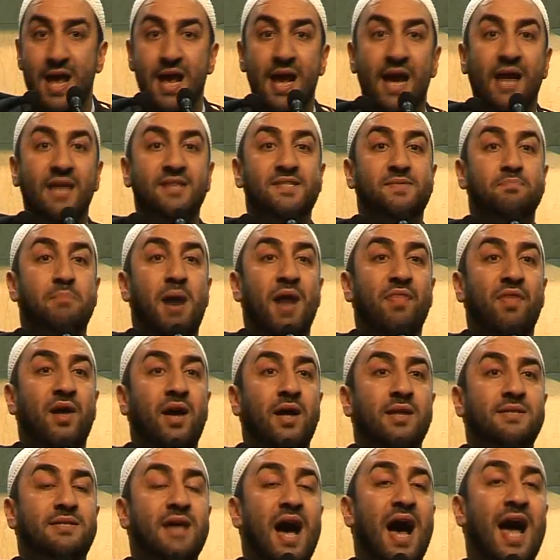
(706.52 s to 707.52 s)
His
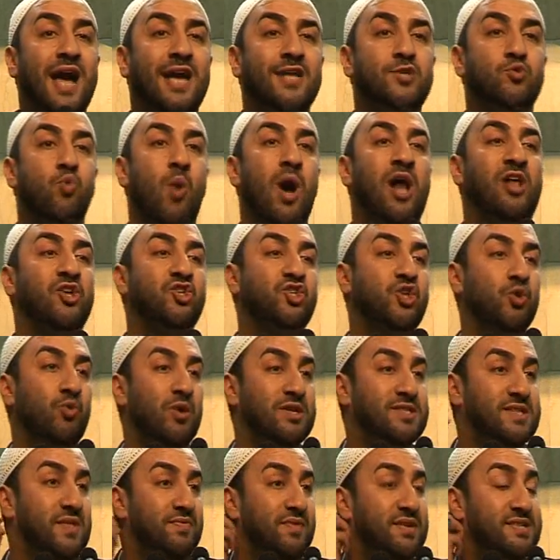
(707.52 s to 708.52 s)
mother died while she
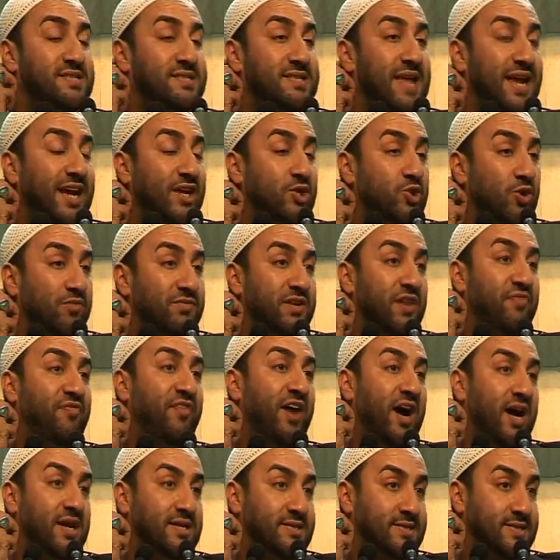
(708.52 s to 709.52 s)
was in the state of
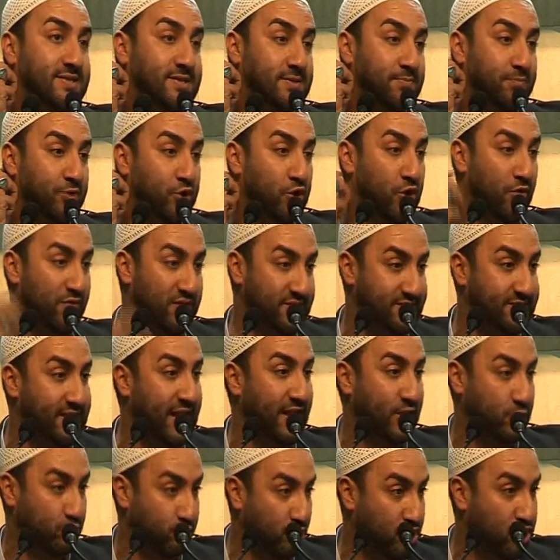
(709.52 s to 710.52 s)
nifas. You know the
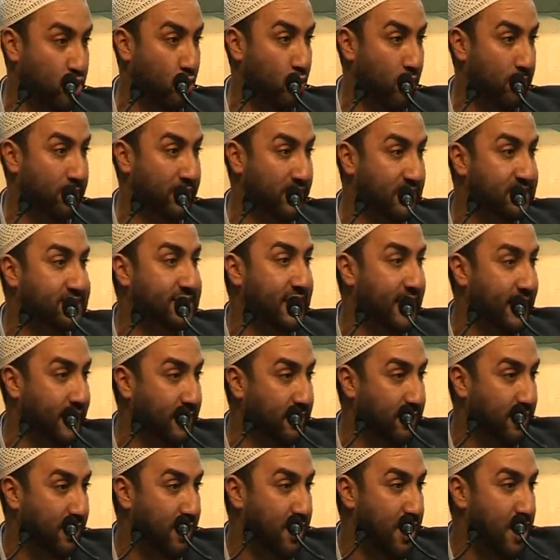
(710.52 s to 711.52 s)
state which a woman is
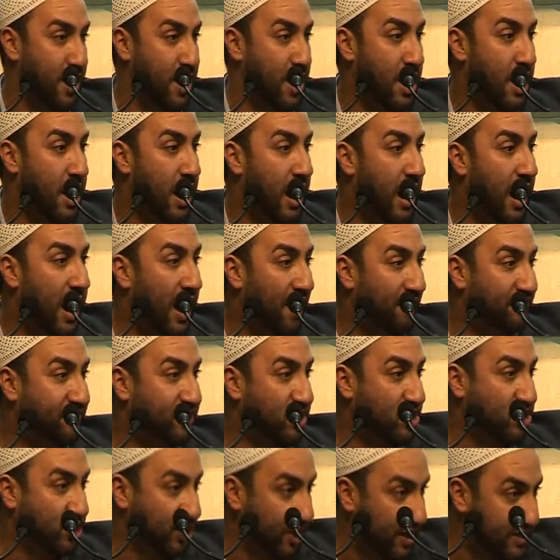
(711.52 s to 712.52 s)
in
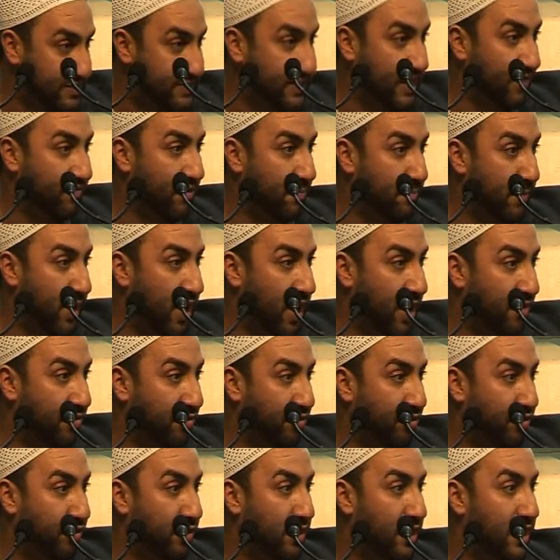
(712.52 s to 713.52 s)
after she has given
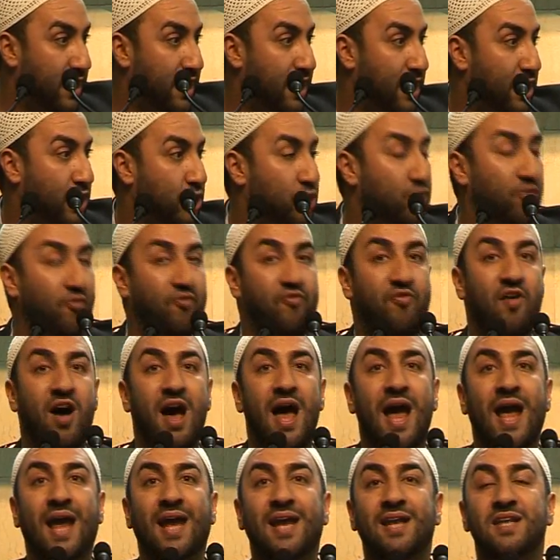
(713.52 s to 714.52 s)
birth? You
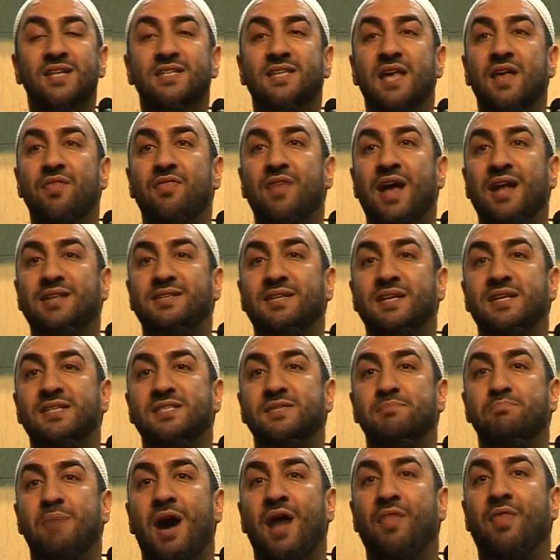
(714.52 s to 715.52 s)
find that
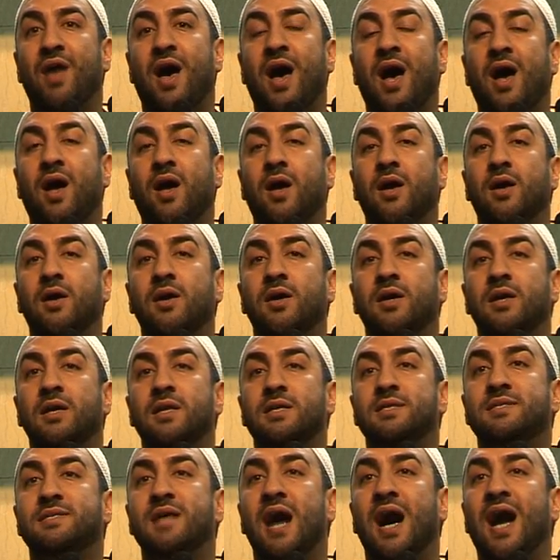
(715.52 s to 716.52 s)
his
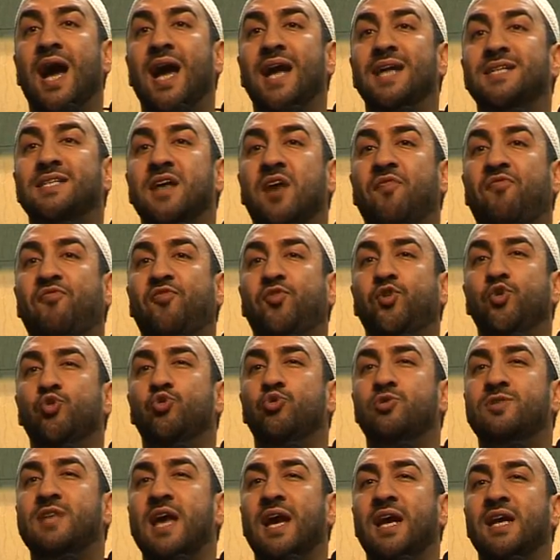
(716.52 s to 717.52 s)
mother died a
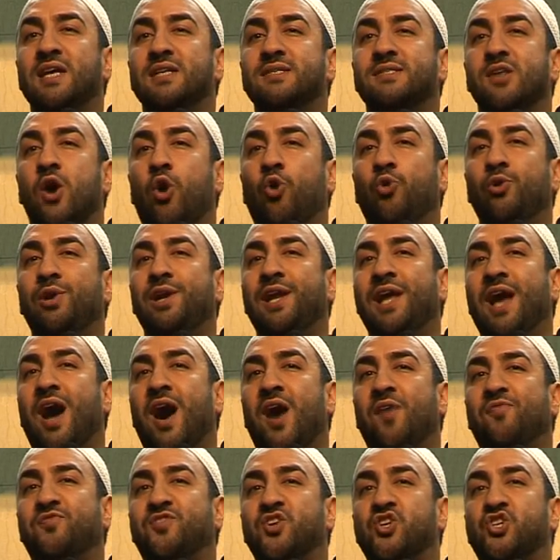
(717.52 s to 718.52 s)
few days only
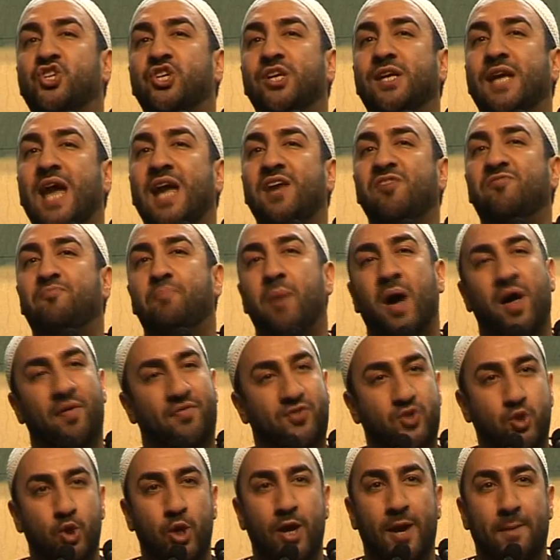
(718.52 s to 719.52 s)
after she gave
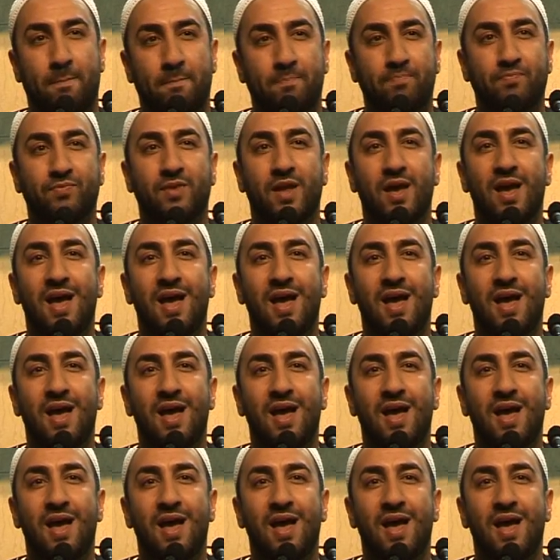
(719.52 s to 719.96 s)
birth to him.